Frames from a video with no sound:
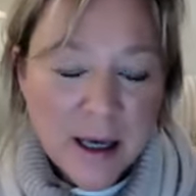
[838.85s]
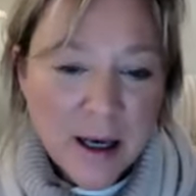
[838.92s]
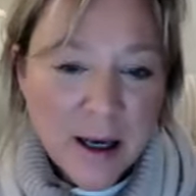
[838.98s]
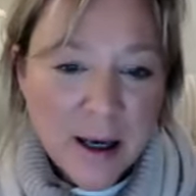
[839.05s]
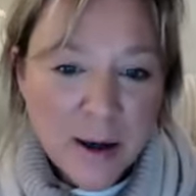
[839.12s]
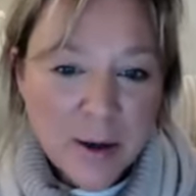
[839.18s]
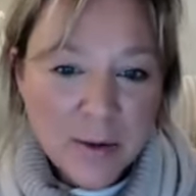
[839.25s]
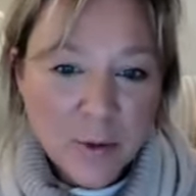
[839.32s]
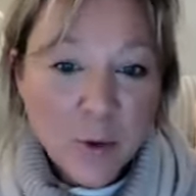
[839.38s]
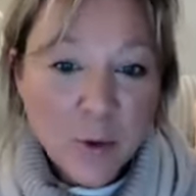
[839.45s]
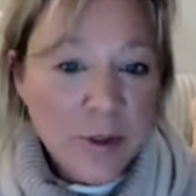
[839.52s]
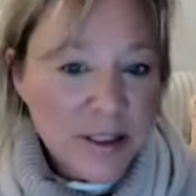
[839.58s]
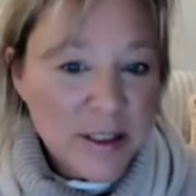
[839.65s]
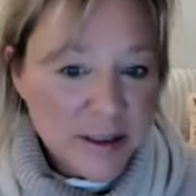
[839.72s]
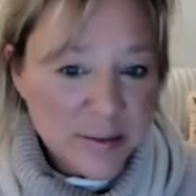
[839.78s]
uh,
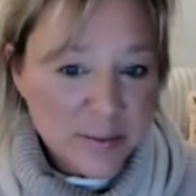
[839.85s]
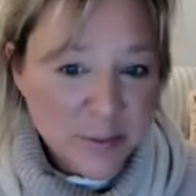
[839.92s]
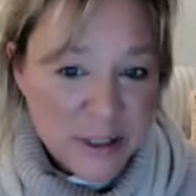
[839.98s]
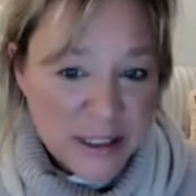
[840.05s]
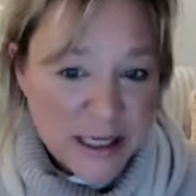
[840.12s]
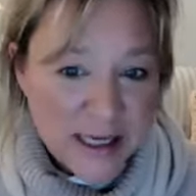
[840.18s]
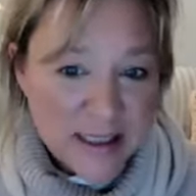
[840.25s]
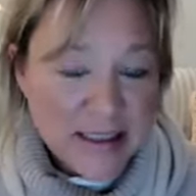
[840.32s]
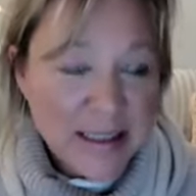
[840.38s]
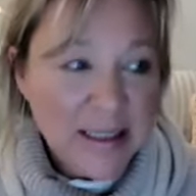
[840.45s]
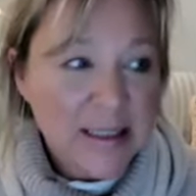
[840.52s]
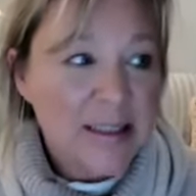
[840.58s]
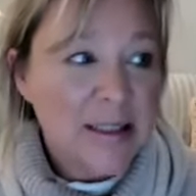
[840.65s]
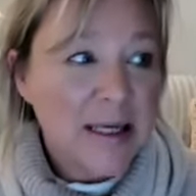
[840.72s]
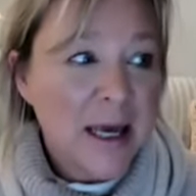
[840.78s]
always
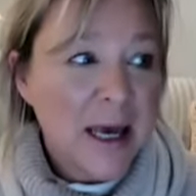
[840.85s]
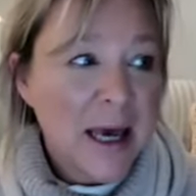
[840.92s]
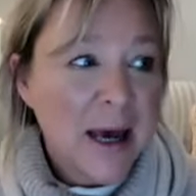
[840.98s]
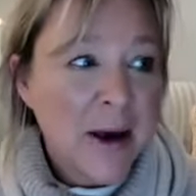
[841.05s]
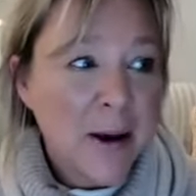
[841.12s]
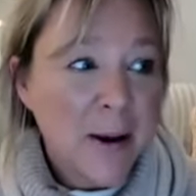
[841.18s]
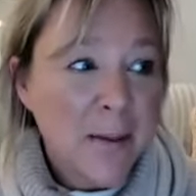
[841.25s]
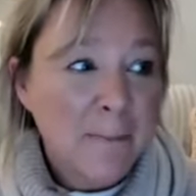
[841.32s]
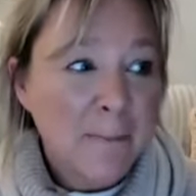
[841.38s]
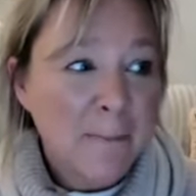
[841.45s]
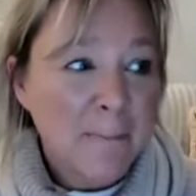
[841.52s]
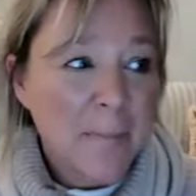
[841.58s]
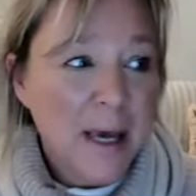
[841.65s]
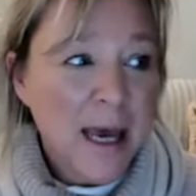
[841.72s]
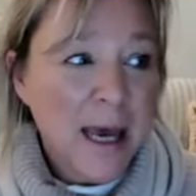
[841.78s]
protected,
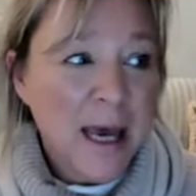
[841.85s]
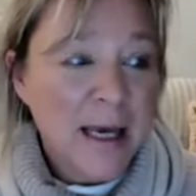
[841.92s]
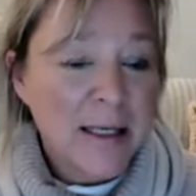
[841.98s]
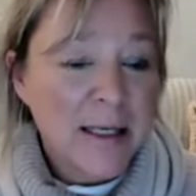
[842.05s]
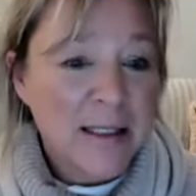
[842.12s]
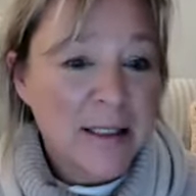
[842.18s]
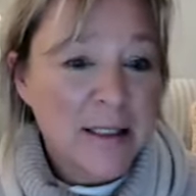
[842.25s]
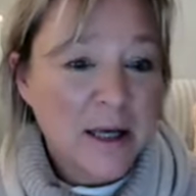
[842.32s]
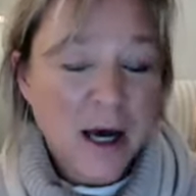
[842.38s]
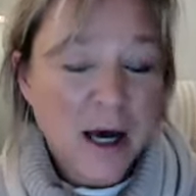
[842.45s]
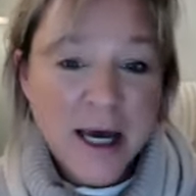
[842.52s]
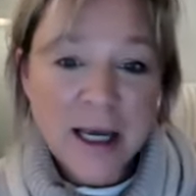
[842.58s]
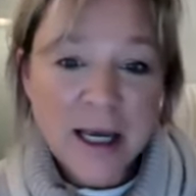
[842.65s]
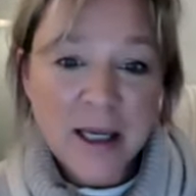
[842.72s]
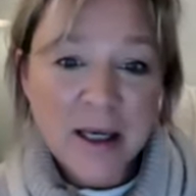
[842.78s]
um, and
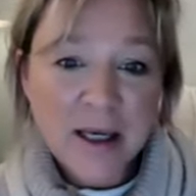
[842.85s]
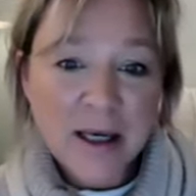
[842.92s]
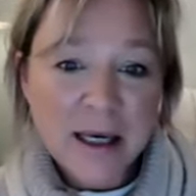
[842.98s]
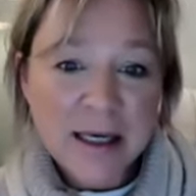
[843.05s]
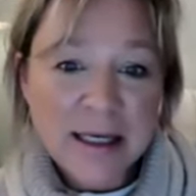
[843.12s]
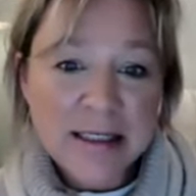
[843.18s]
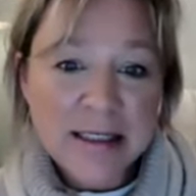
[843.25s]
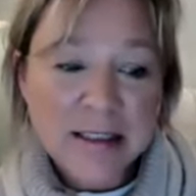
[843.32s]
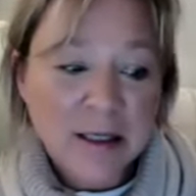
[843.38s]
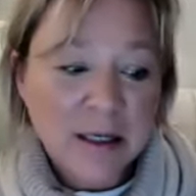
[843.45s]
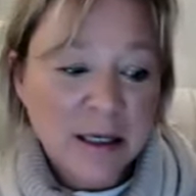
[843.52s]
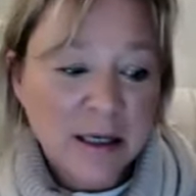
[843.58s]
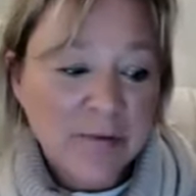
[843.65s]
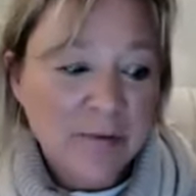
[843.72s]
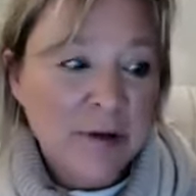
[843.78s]
I and it's
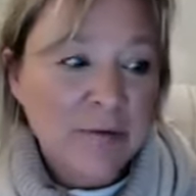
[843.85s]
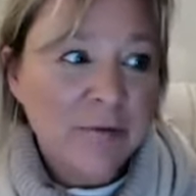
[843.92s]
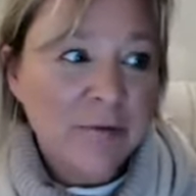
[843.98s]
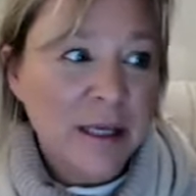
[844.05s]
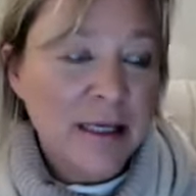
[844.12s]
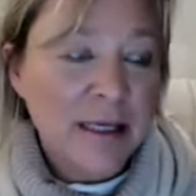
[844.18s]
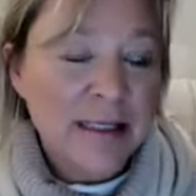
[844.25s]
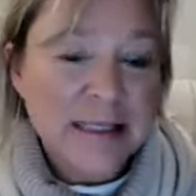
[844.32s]
even if things